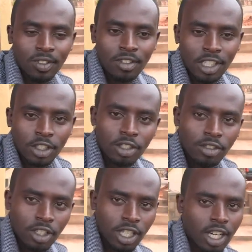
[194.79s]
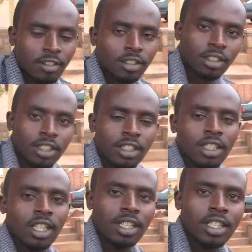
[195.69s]
first of all, I have to see
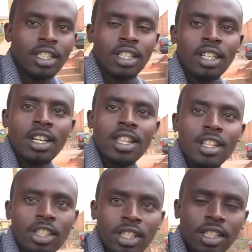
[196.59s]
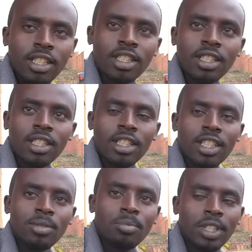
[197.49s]
that this kid
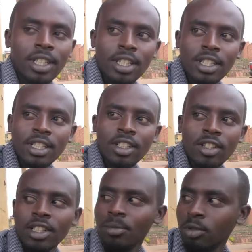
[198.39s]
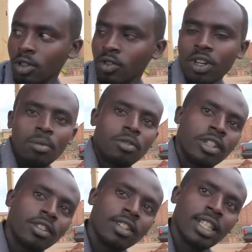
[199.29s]
is been on the program
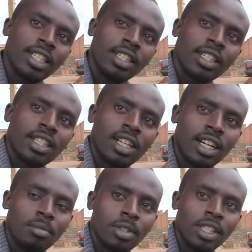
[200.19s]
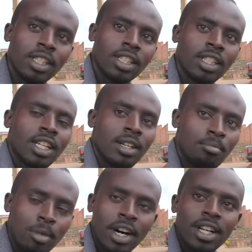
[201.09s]
regularly, coming
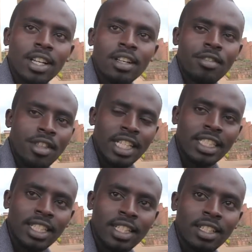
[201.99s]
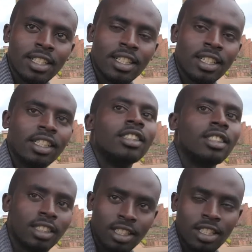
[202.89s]
Monday and Thursday
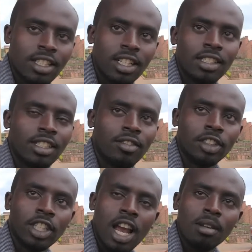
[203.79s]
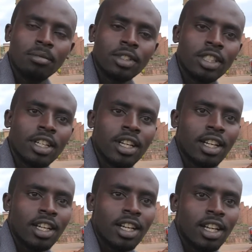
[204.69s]
several times,
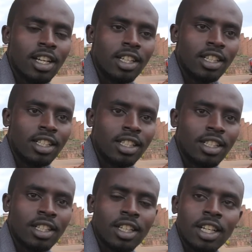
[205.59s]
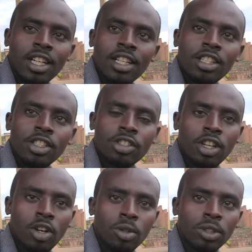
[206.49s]
and this
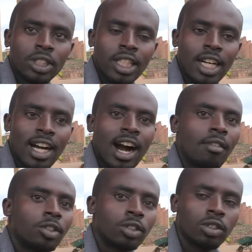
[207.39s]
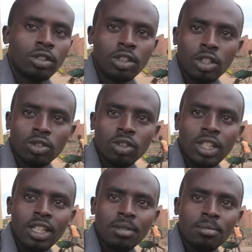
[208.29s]
child, I have to talk to
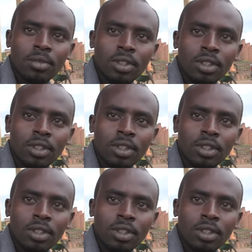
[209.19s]
him